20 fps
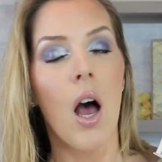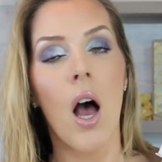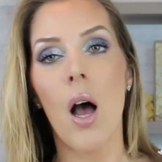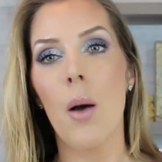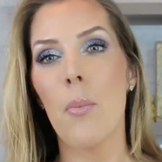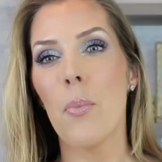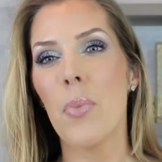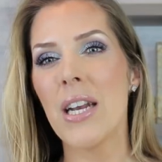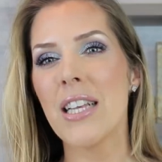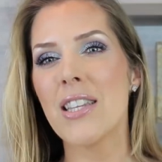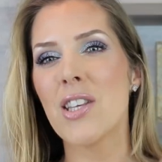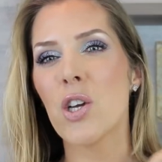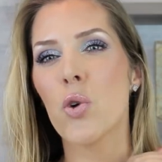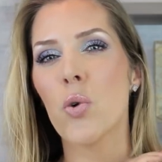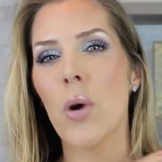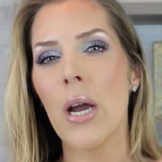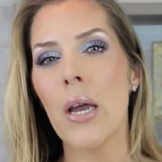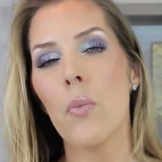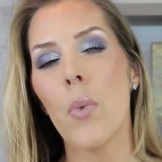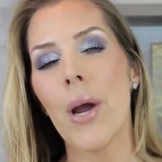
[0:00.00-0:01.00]
Uh, but it's a
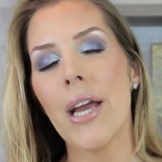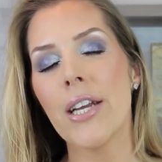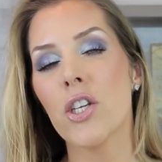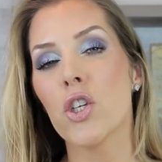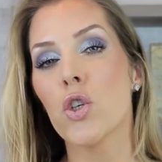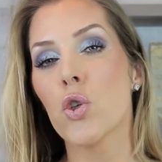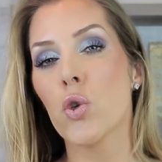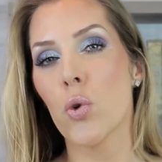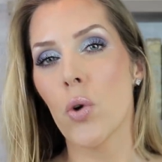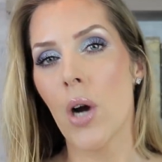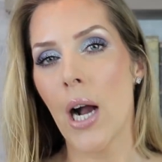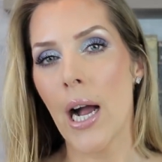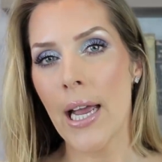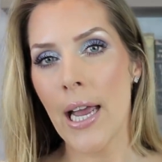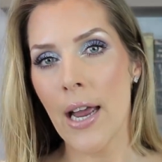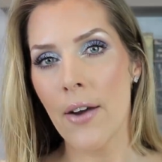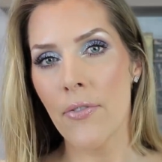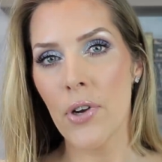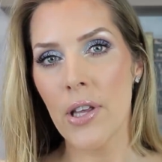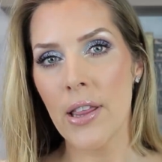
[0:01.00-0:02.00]
great way to try
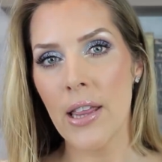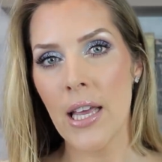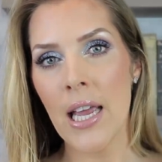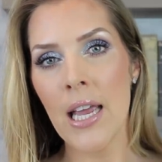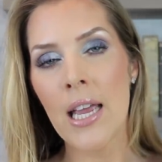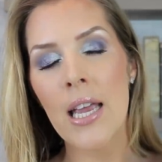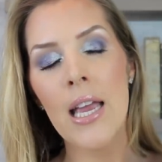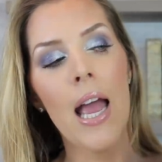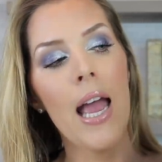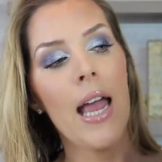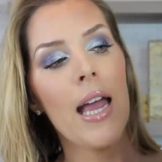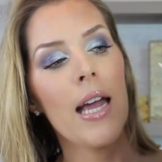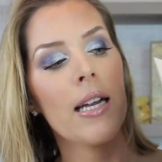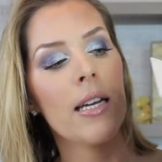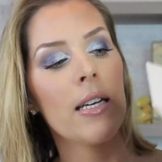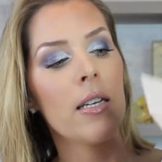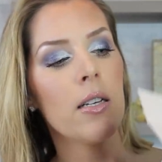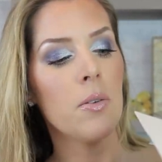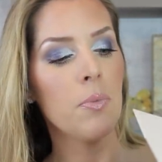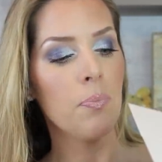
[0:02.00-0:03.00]
everything
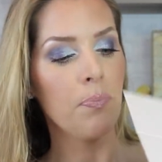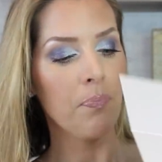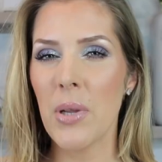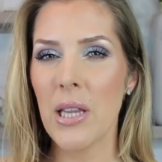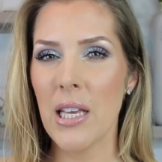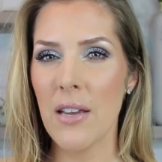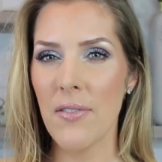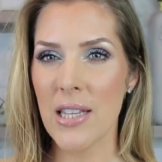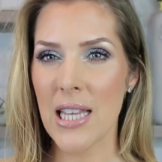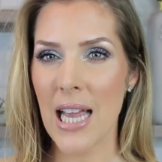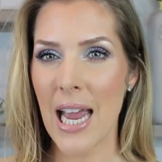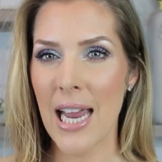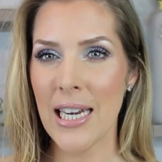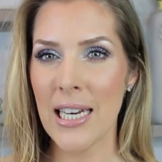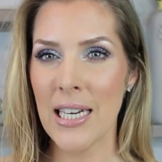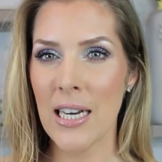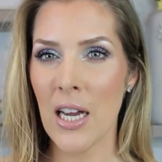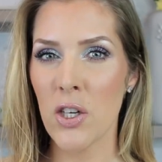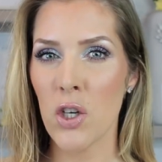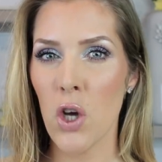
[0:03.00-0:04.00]
and I believe it's
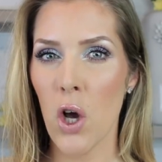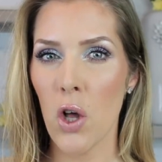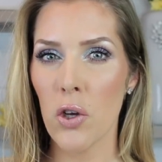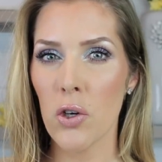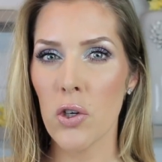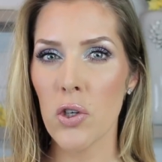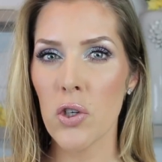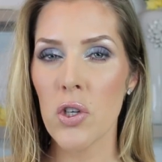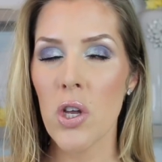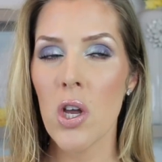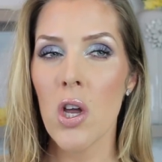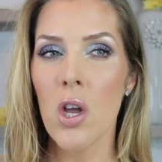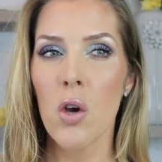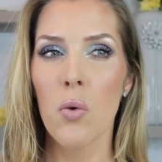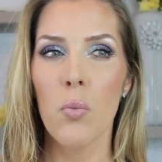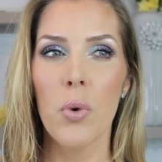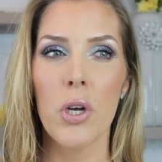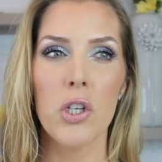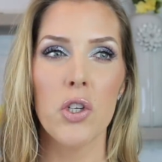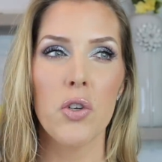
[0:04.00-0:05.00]
$89,
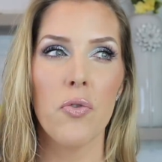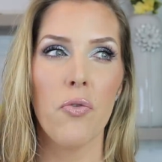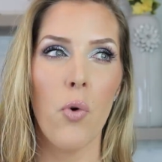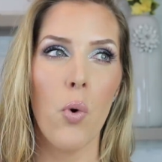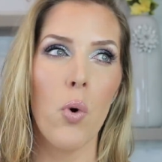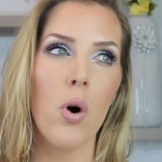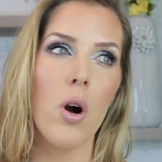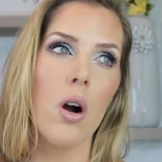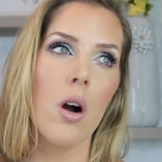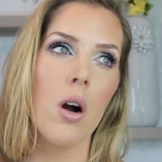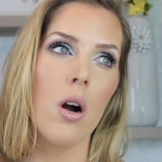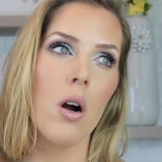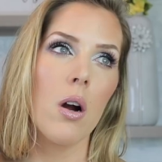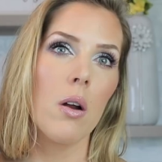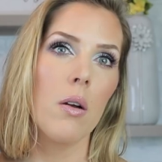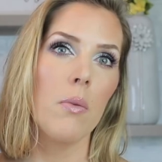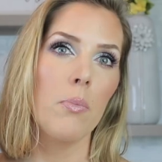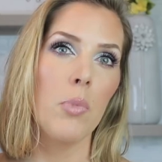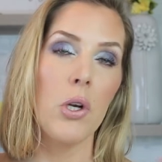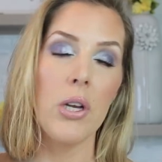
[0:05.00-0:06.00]
which for
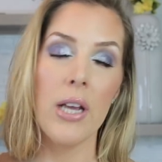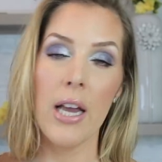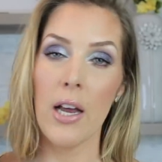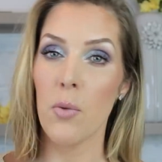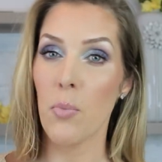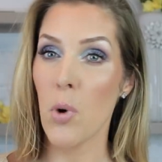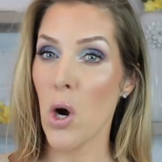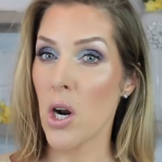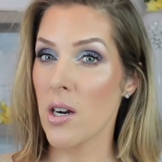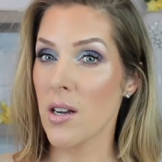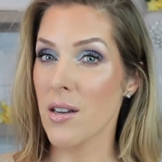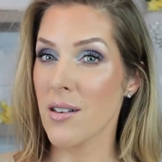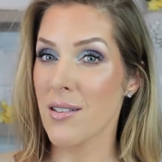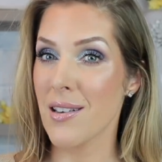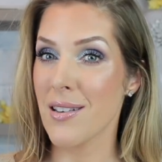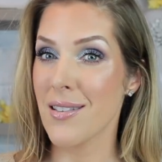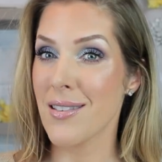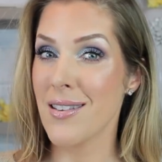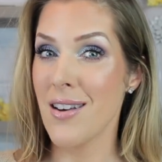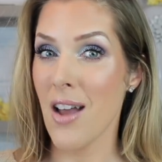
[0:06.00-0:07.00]
beauty counter products
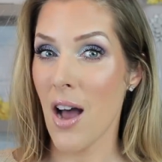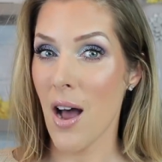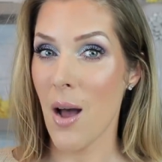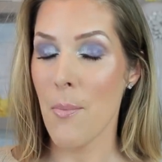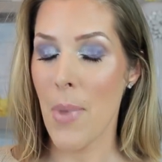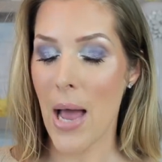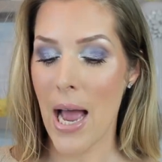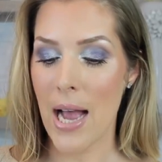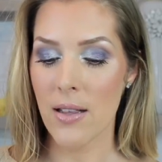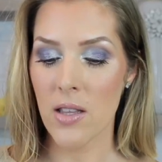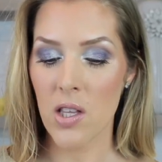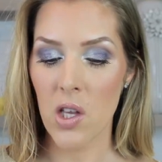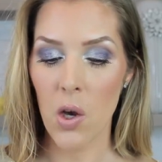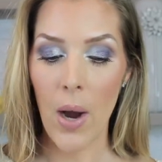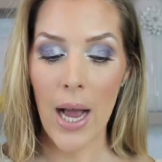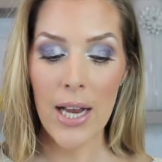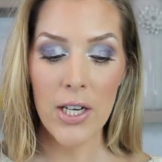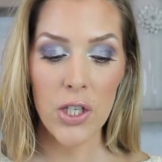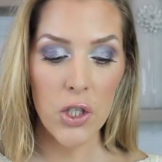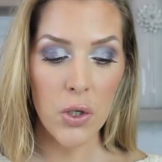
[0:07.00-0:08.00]
is not bad. So
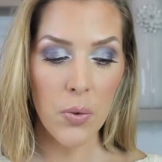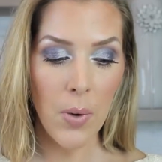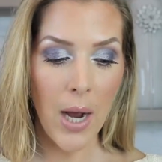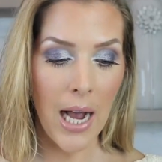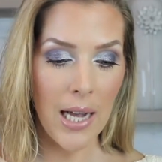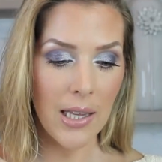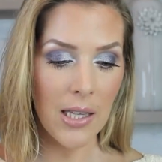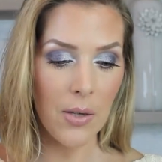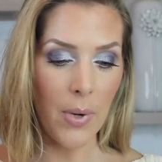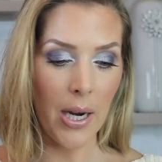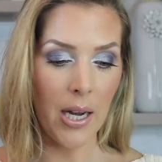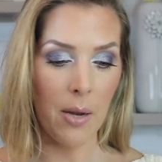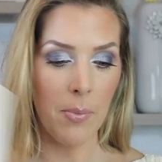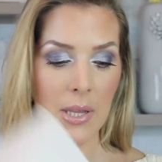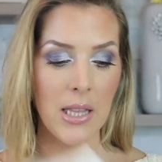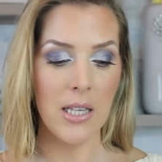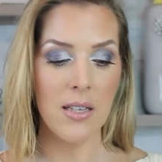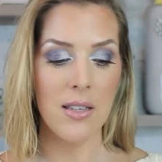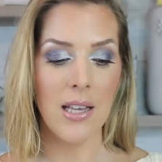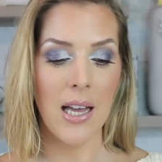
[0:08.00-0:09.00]
I do highly
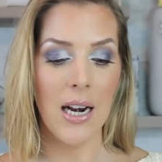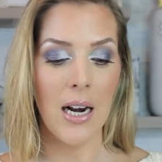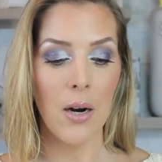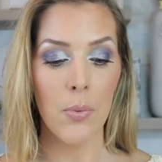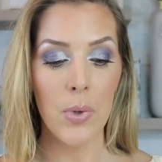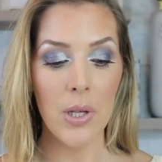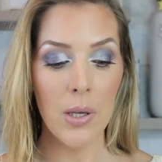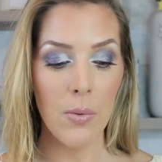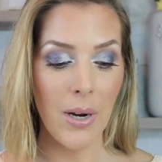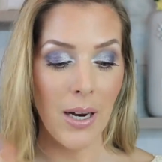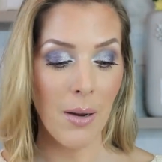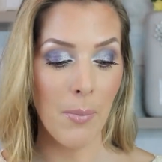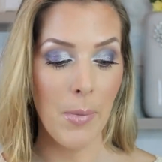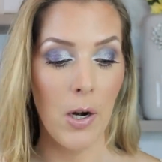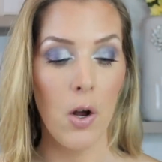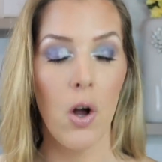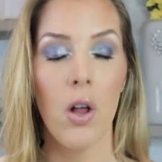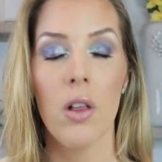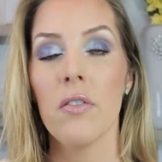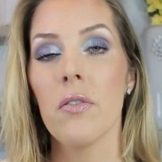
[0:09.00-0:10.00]
recommend this set. I really
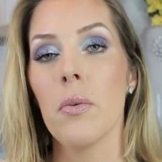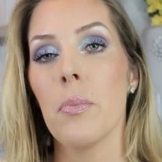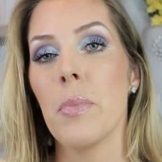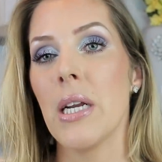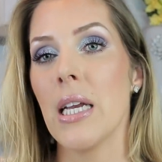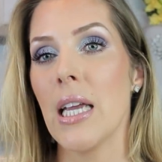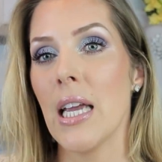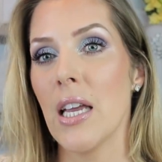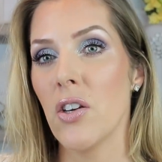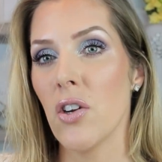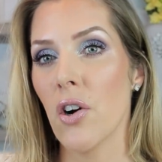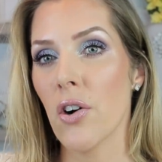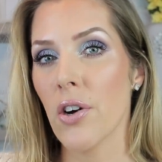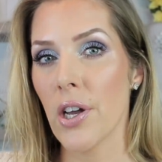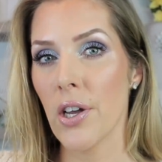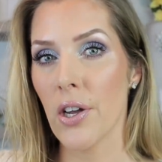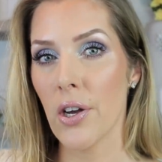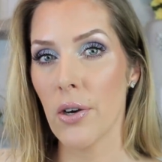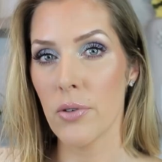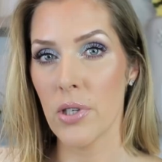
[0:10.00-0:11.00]
recommend all of them, but again, y'all
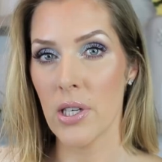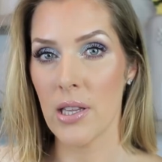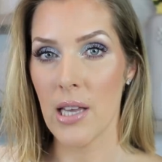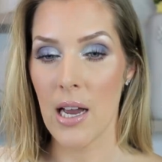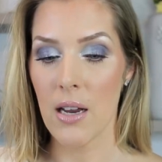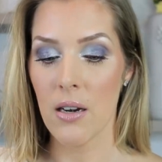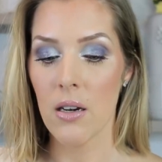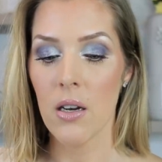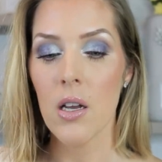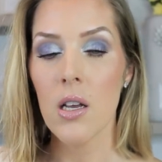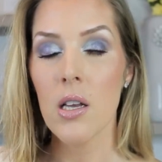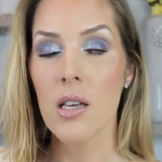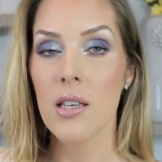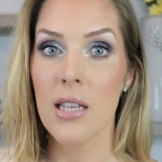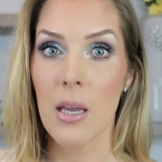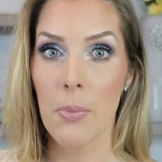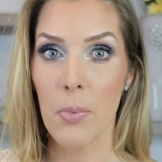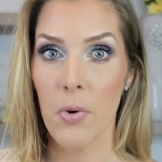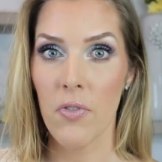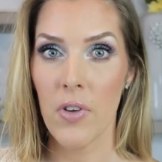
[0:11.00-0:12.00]
can go to that
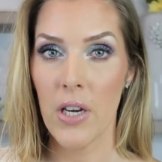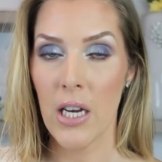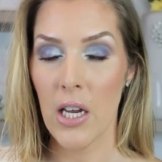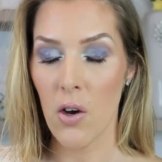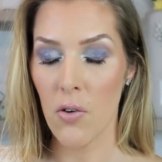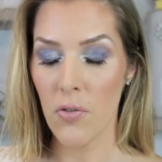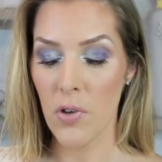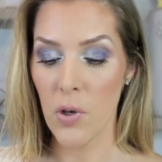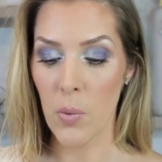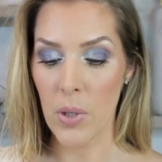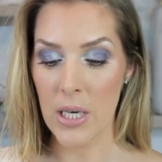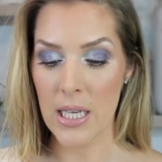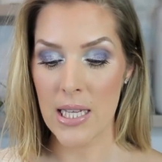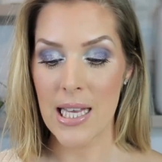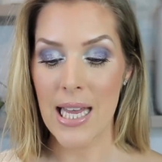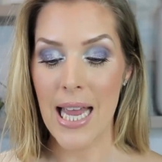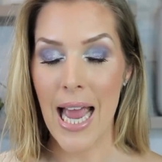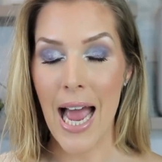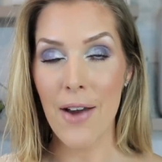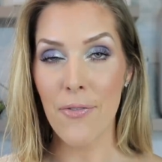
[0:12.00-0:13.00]
separate video if you wanna
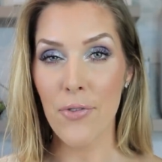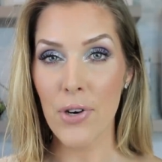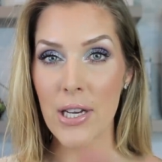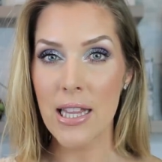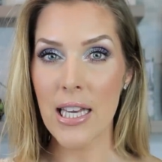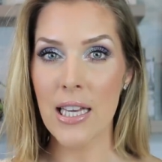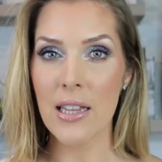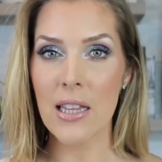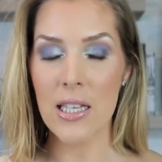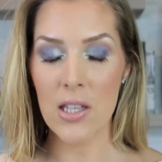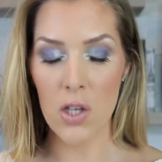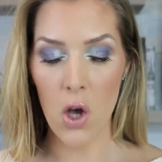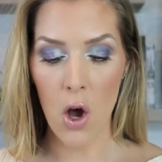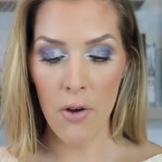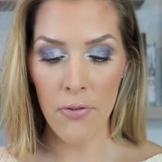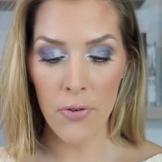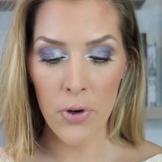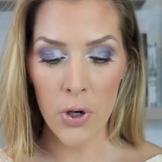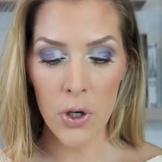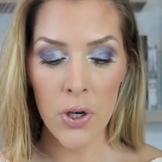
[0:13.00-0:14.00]
see everything that's
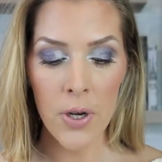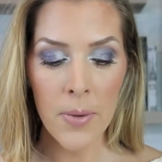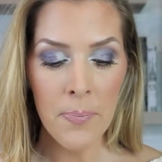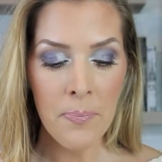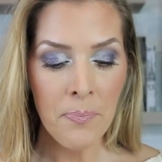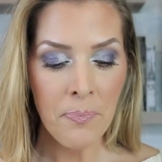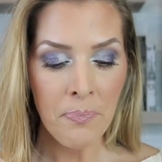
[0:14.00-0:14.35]
offered.